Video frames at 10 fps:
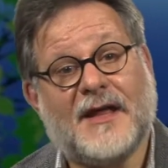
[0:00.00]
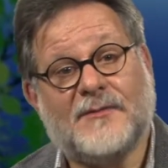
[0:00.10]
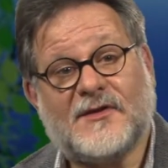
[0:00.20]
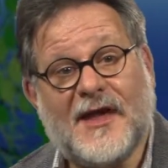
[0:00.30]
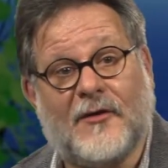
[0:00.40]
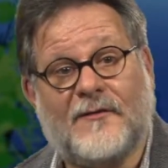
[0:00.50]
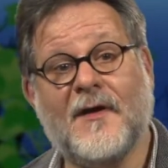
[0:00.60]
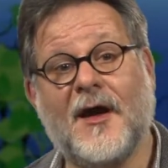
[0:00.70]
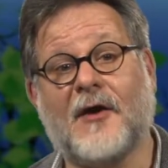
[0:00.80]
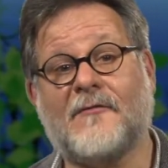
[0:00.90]
himself
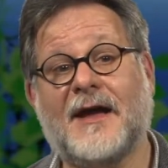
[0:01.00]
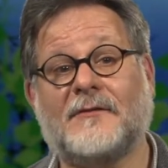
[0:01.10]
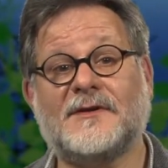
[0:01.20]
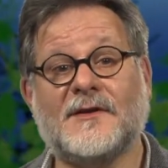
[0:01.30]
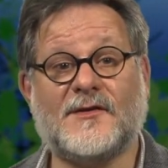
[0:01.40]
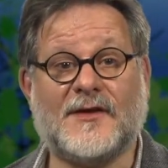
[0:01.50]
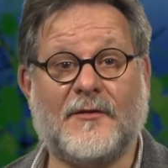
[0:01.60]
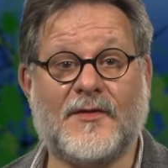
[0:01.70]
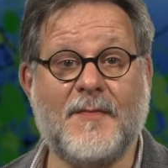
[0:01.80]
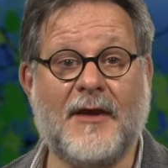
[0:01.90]
around
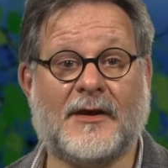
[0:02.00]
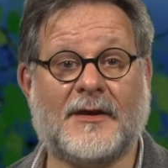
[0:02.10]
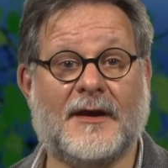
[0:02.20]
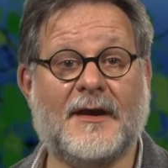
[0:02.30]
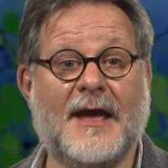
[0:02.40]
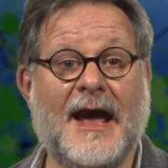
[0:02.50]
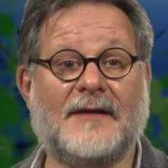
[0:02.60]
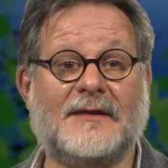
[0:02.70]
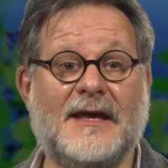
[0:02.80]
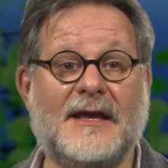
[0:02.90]
South America
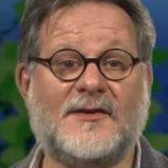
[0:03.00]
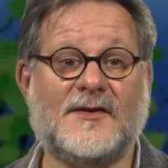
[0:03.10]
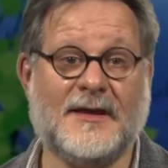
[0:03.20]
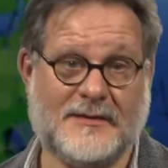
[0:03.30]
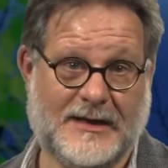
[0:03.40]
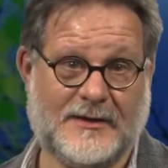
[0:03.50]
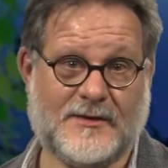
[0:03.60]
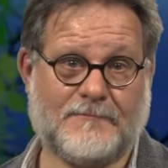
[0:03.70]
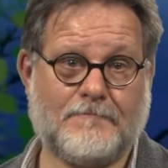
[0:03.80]
and the East Indies,